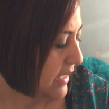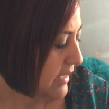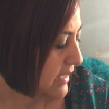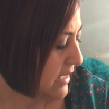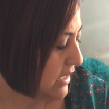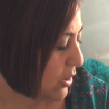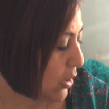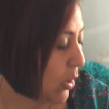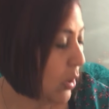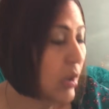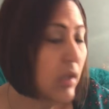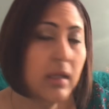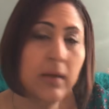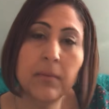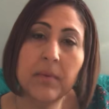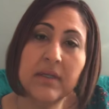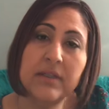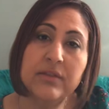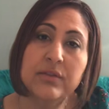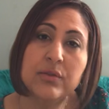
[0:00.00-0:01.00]
the only
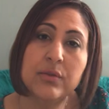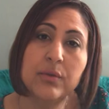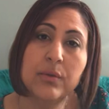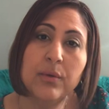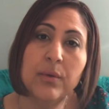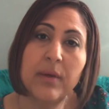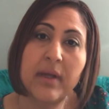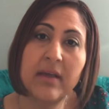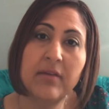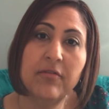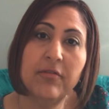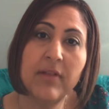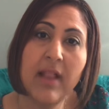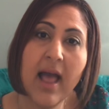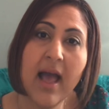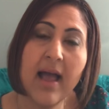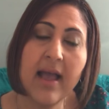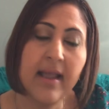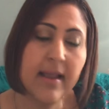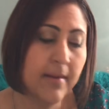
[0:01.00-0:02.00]
ones who can
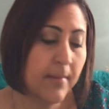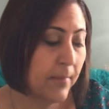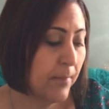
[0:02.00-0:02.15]
fly.